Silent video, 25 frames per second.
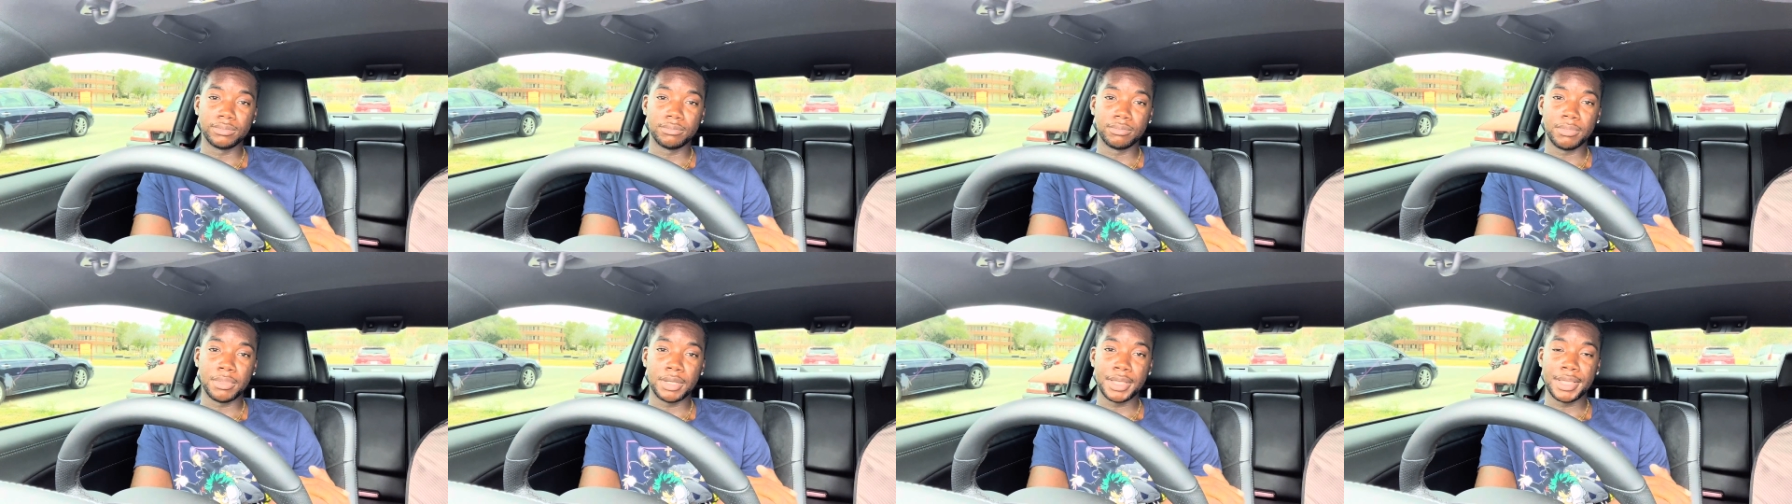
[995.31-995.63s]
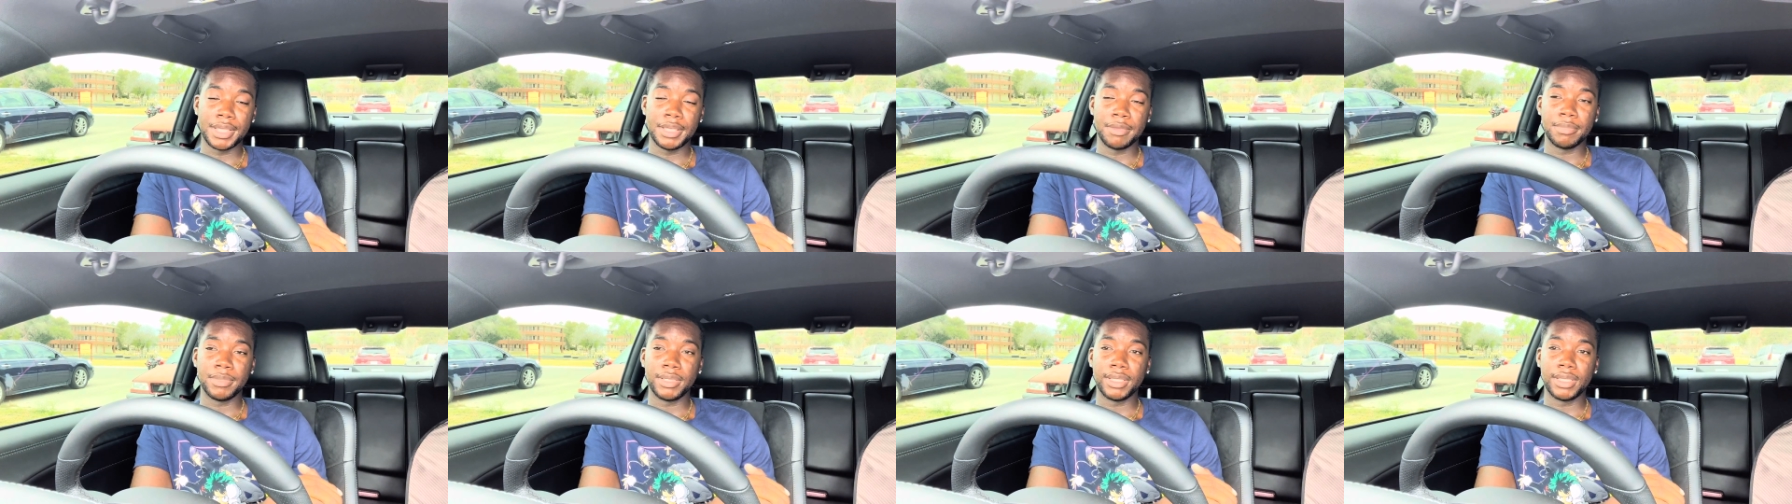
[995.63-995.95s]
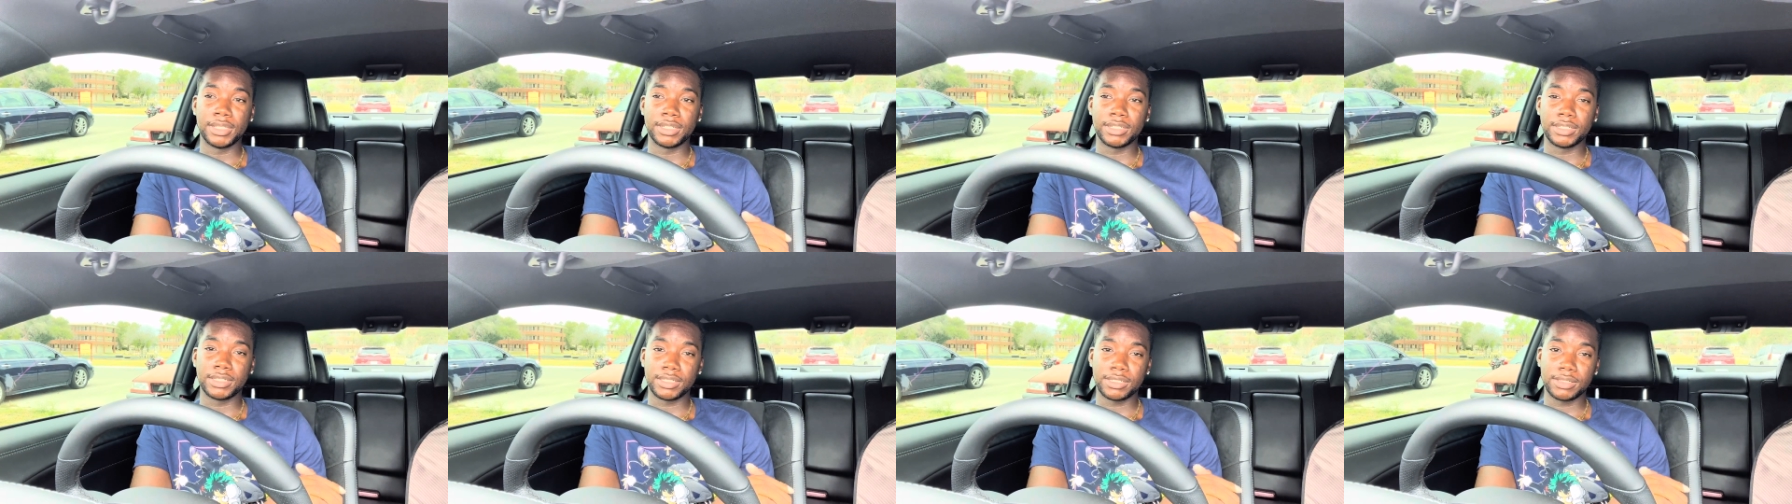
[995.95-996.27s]
my
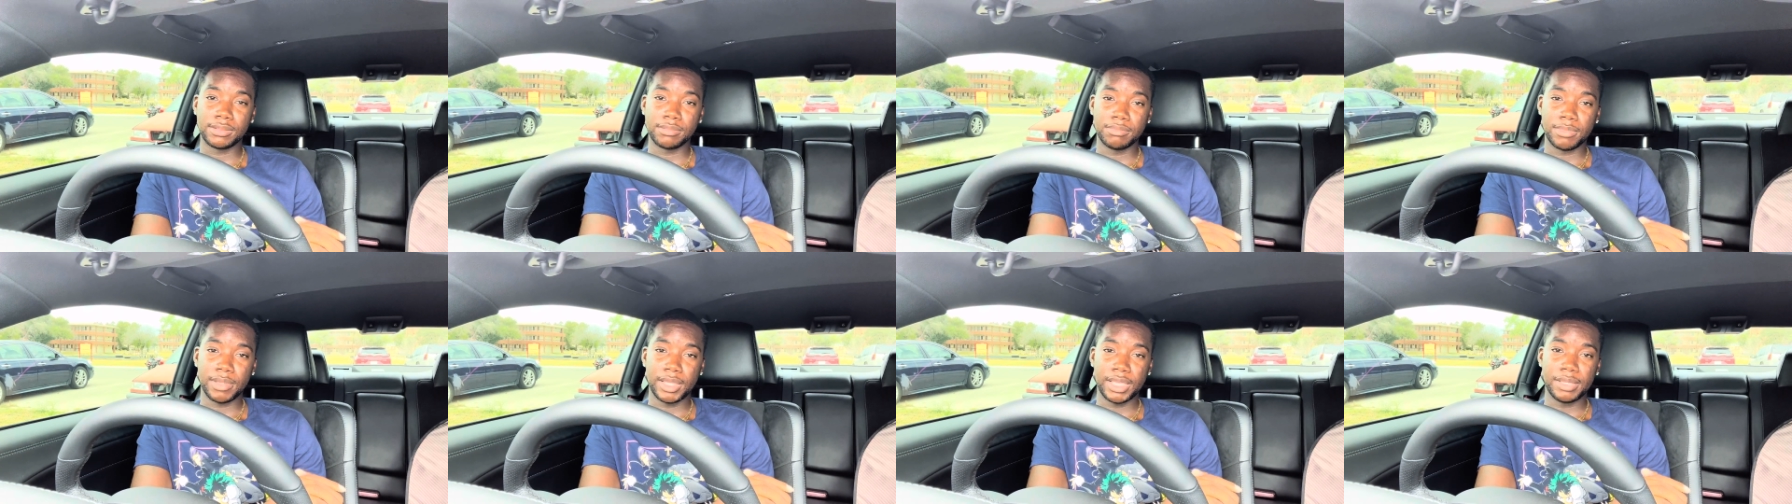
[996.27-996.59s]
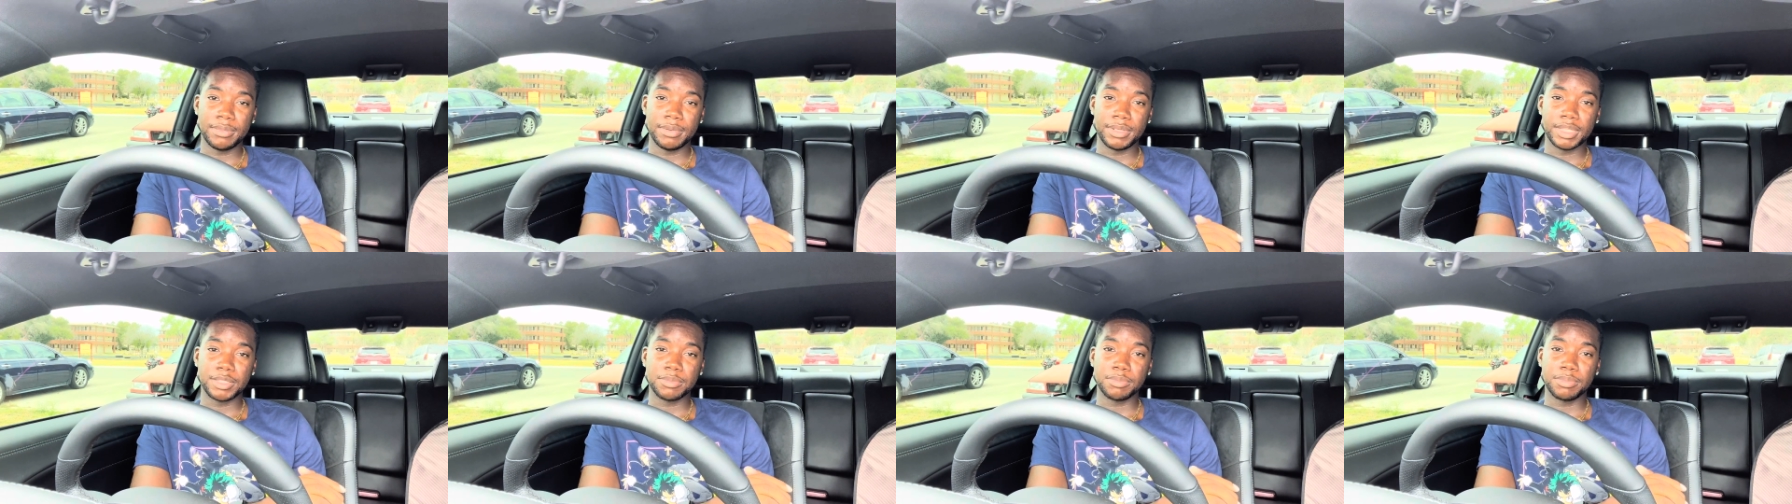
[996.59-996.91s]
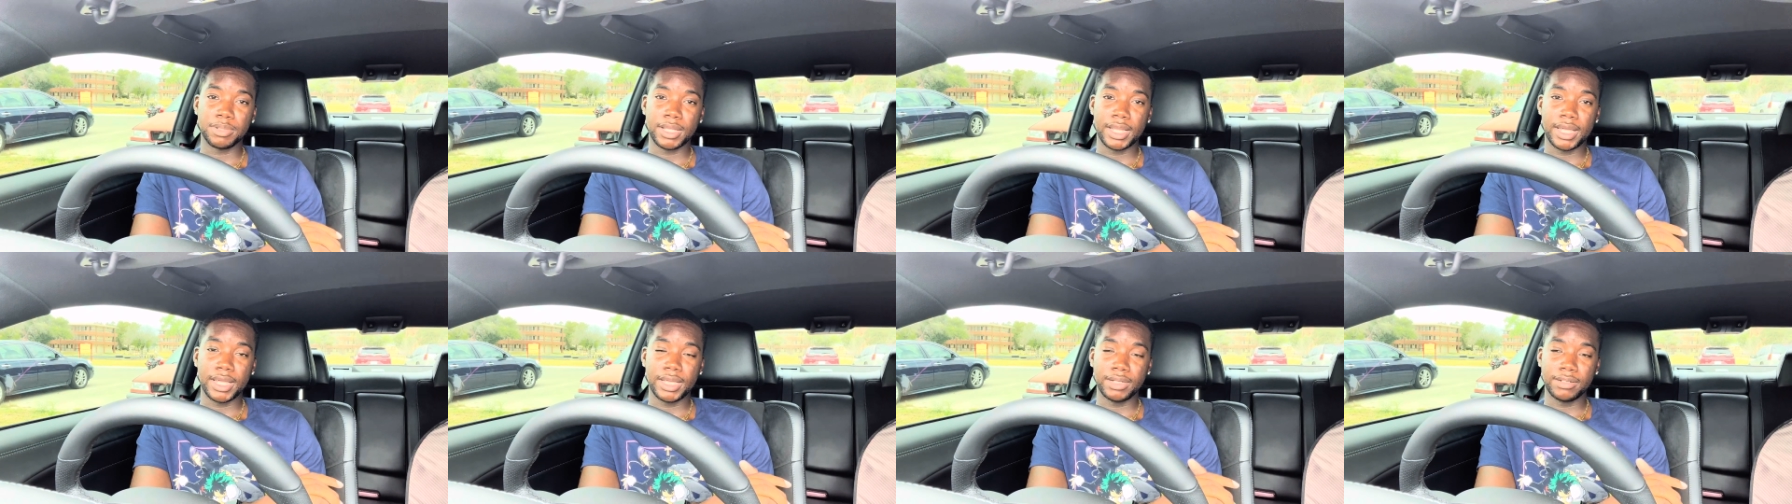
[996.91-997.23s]
Amex my Amex
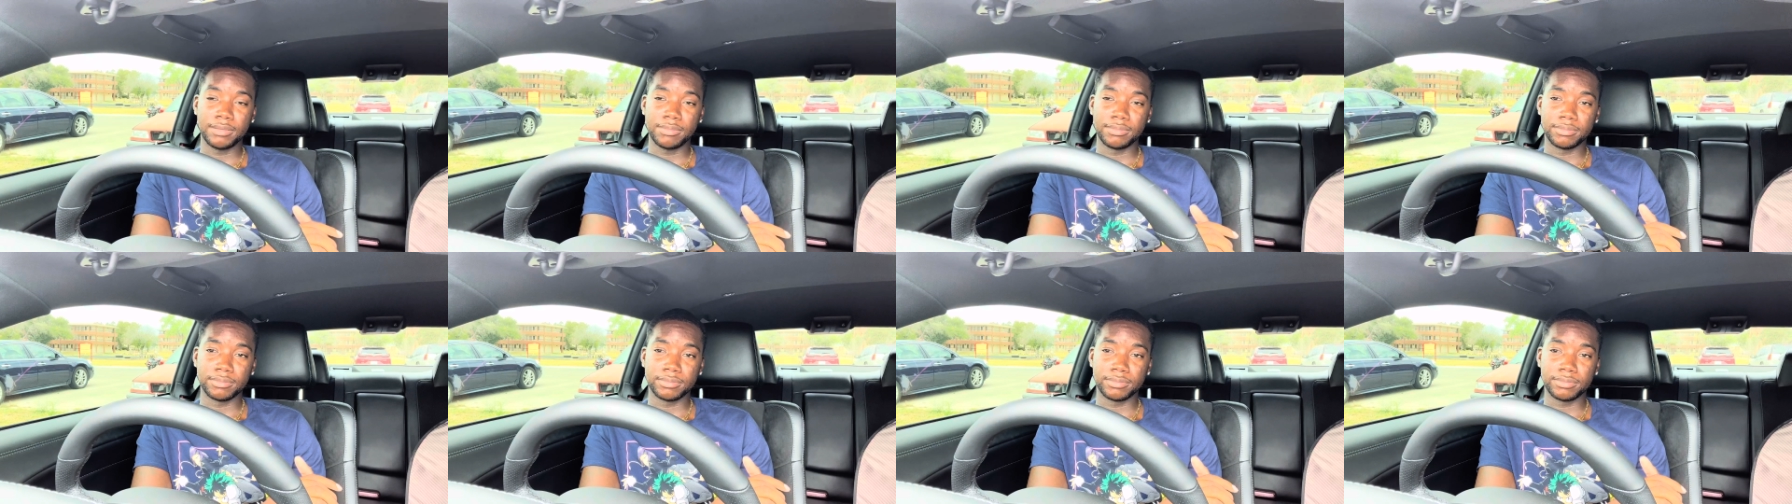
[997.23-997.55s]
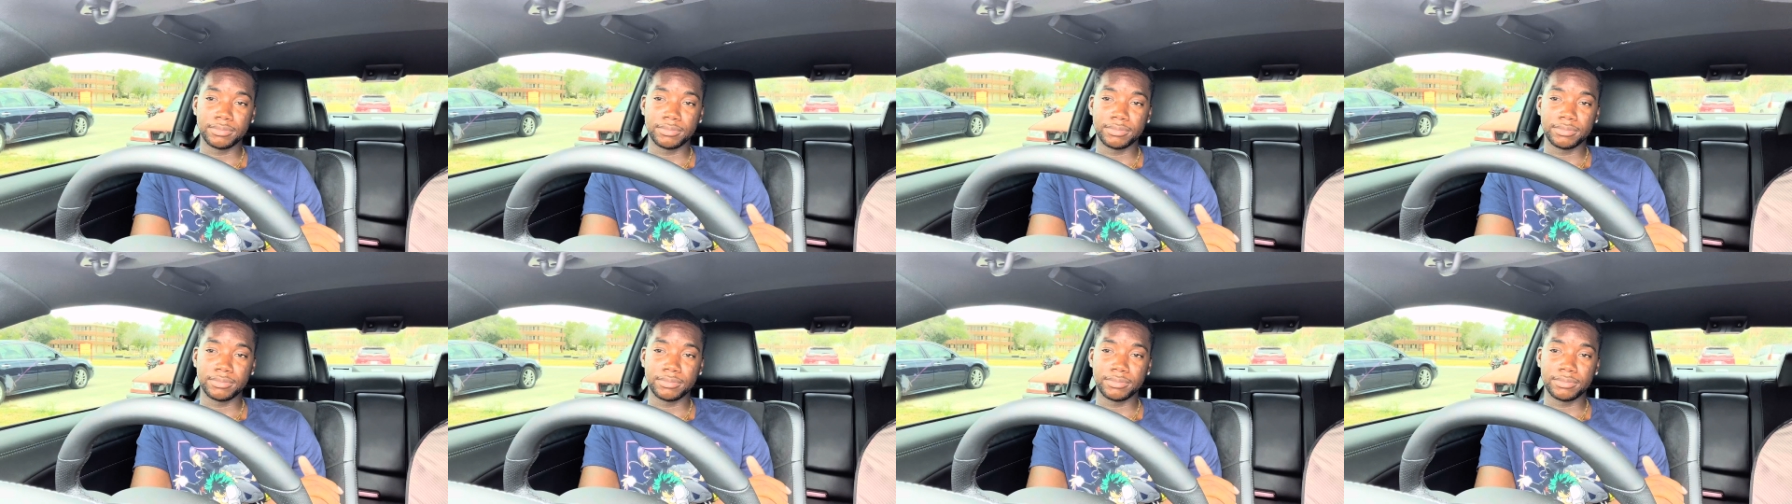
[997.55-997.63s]
Platinum